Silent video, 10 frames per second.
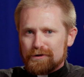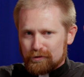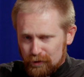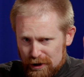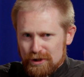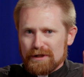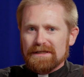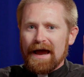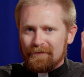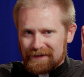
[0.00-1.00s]
Christians
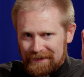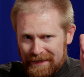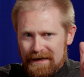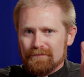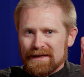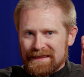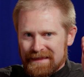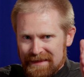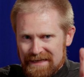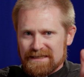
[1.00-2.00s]
have claimed
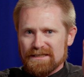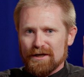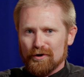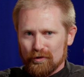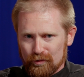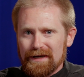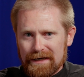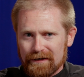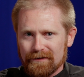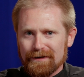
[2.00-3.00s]
this creed